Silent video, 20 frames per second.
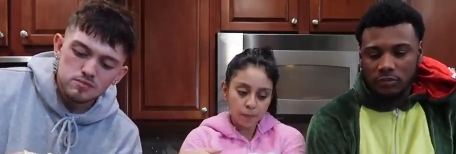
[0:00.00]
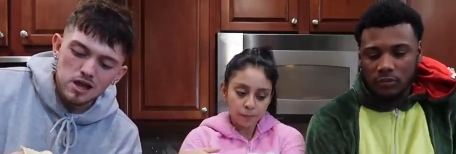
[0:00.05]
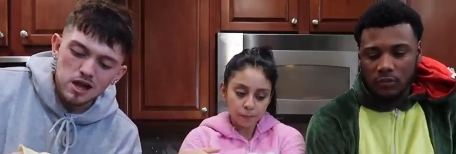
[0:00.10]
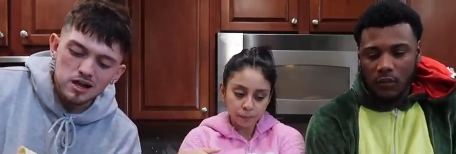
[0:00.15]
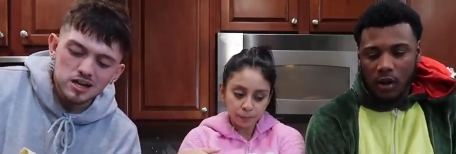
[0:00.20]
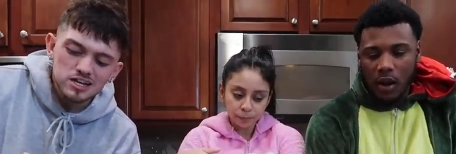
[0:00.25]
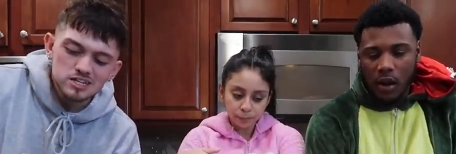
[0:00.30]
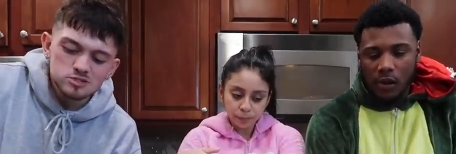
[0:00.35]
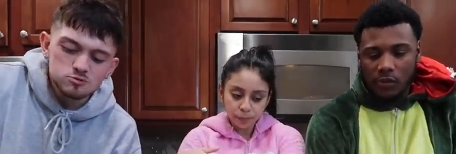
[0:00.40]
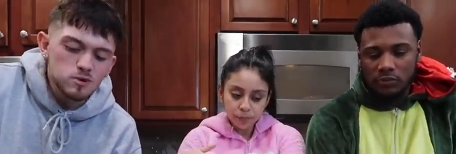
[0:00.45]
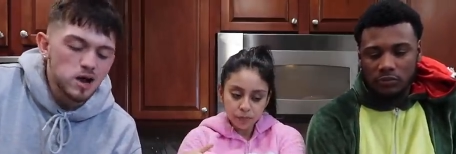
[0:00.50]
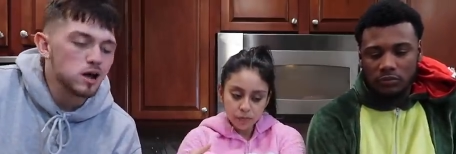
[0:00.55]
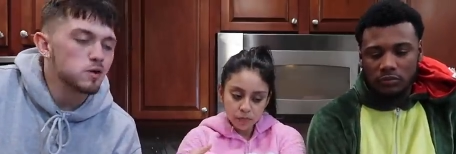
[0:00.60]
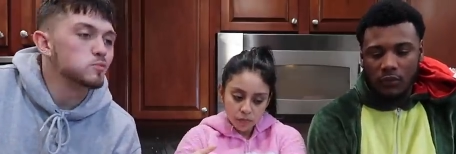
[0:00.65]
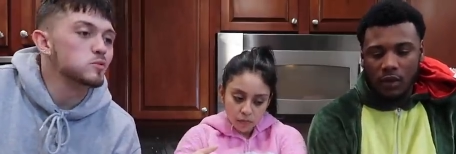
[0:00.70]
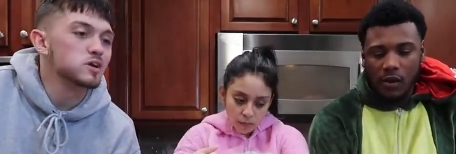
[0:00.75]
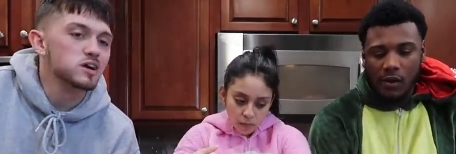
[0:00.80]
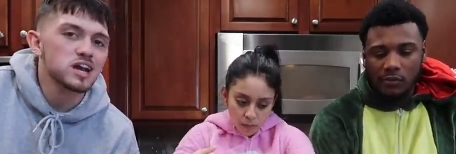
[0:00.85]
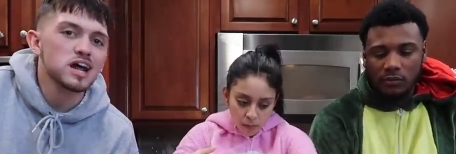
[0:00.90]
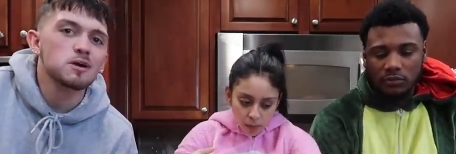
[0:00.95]
Speaker 1: I guess
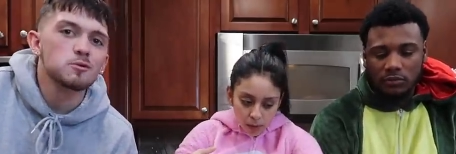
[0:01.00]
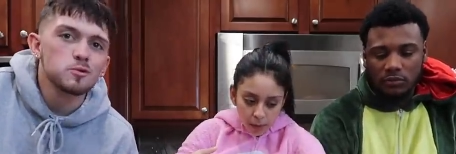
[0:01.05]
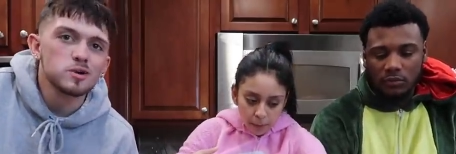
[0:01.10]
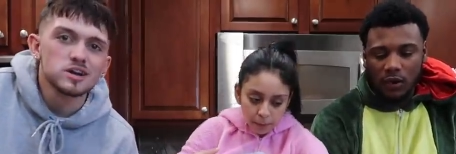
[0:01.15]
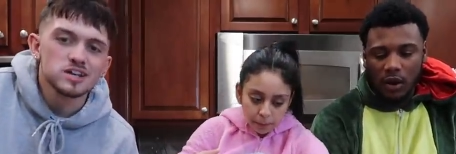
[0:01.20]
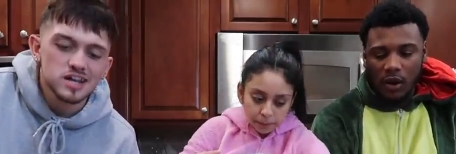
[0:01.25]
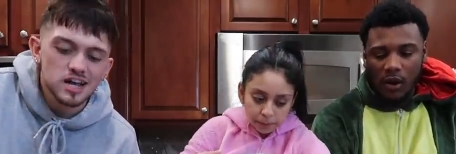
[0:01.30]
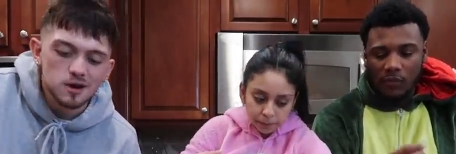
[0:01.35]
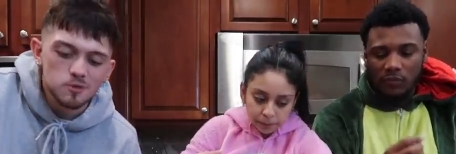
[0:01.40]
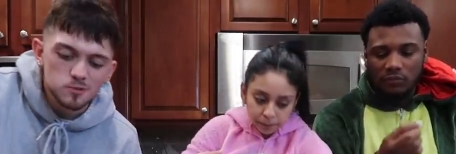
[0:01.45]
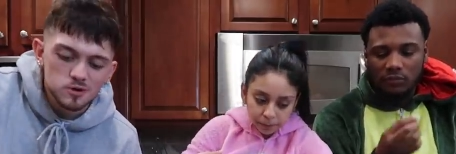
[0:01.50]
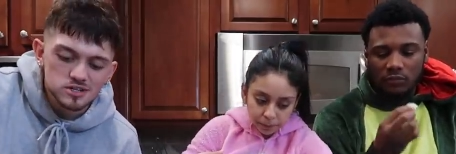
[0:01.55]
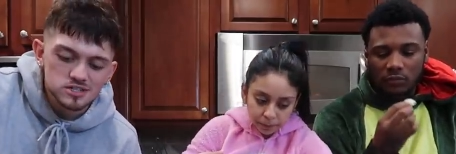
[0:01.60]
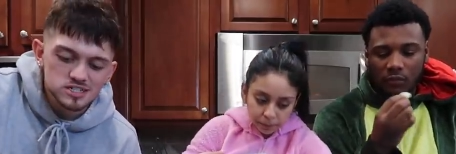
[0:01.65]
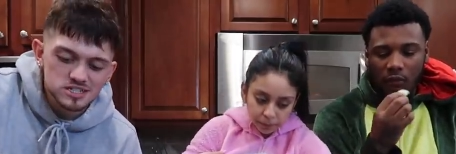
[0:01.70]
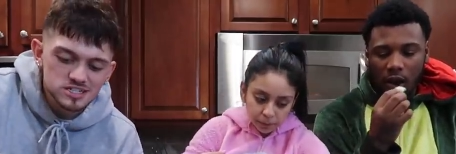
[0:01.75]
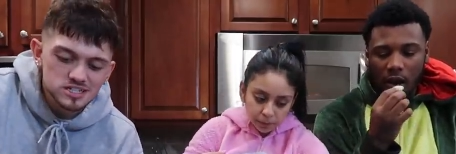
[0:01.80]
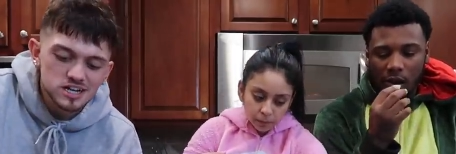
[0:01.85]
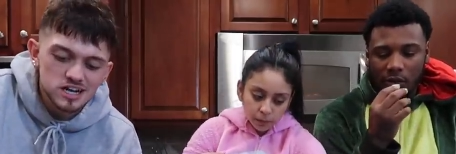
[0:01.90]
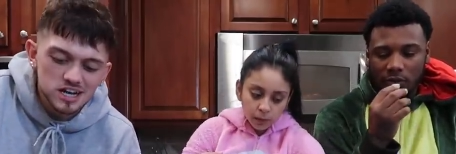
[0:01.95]
round one, I won that one
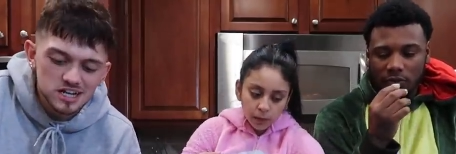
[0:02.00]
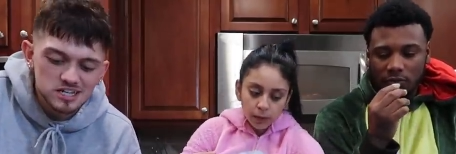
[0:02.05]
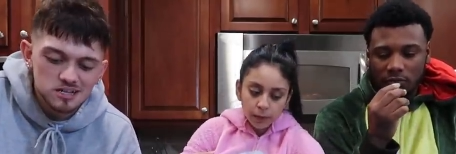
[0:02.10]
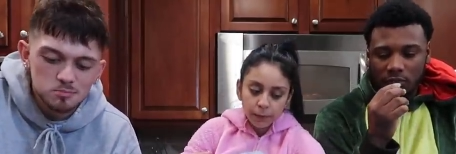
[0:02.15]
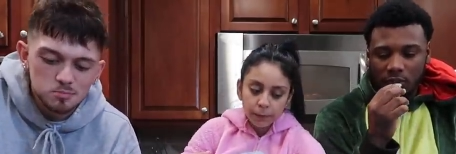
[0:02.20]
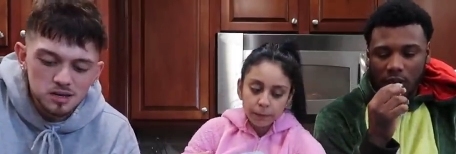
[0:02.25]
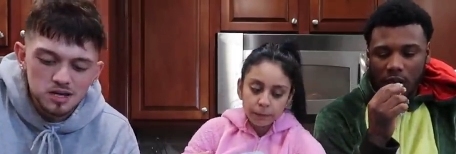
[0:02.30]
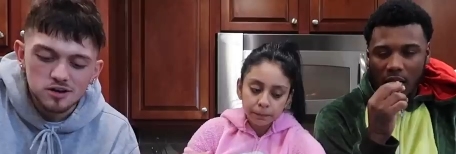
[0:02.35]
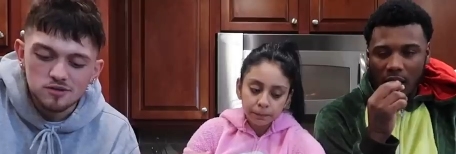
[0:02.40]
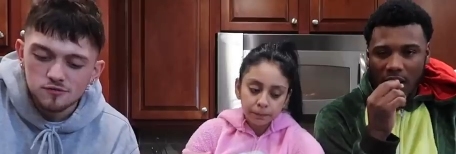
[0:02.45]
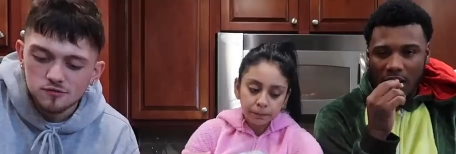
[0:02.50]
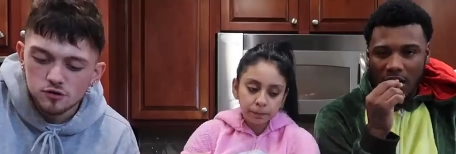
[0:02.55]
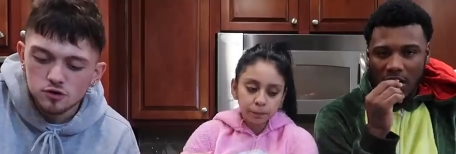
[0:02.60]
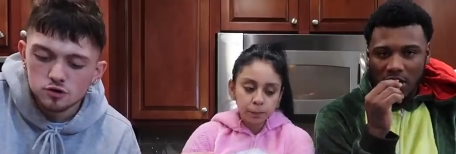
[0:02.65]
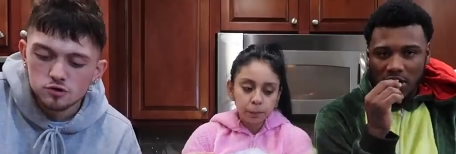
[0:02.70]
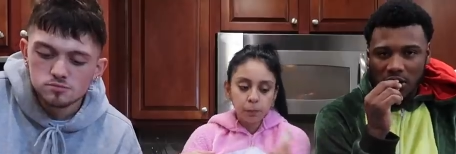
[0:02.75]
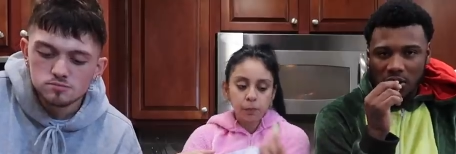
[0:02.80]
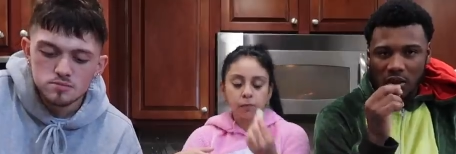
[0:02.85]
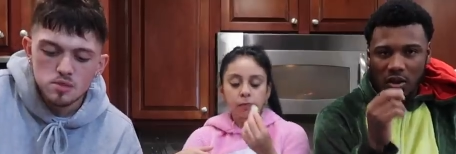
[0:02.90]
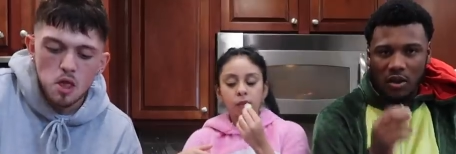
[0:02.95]
since I got the better
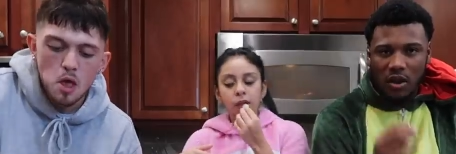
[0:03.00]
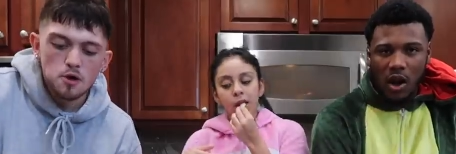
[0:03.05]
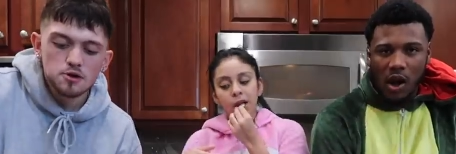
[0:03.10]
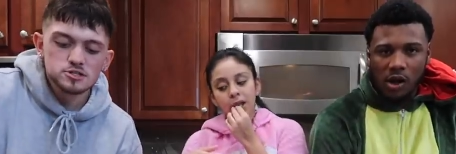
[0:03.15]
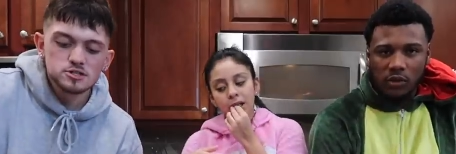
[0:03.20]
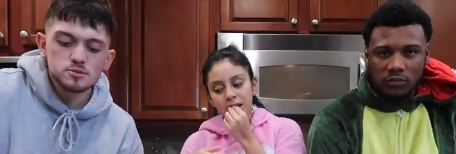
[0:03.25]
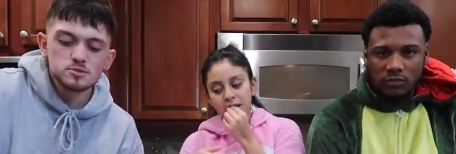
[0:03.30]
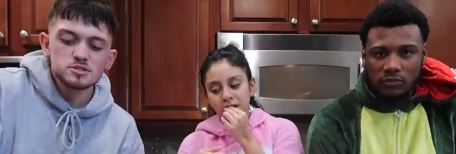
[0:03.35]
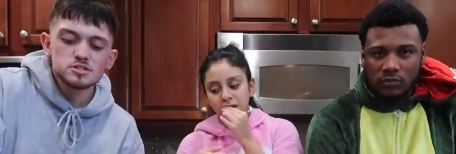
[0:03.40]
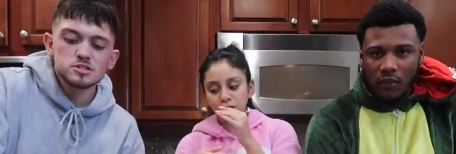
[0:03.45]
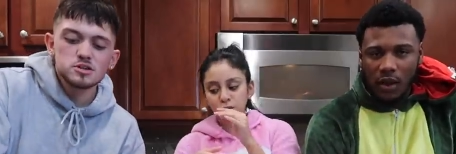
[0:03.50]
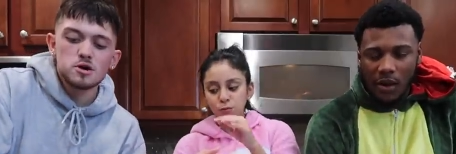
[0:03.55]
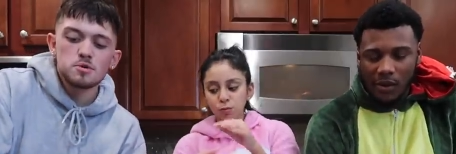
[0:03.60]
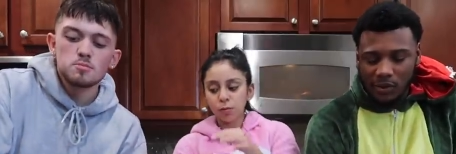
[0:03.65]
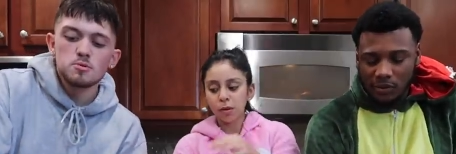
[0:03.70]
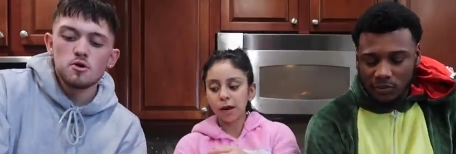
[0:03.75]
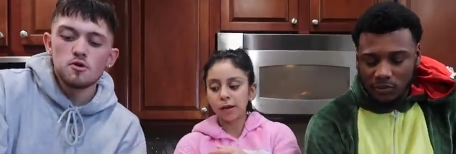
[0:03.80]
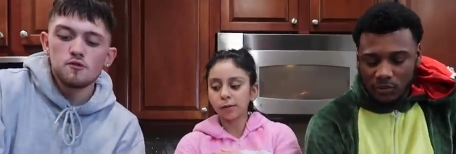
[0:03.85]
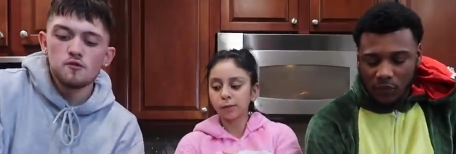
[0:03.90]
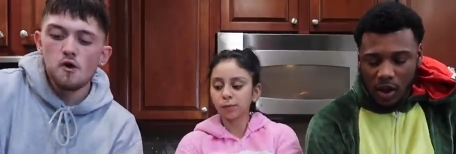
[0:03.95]
food. So, we're just
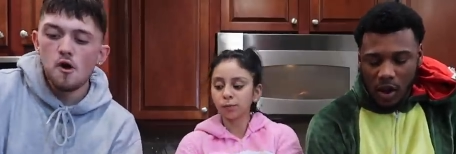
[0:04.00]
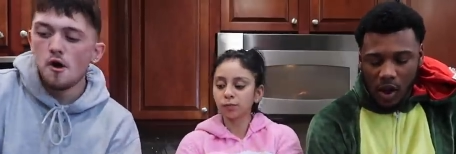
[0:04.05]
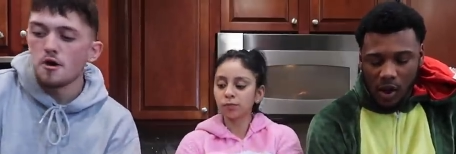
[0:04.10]
going to move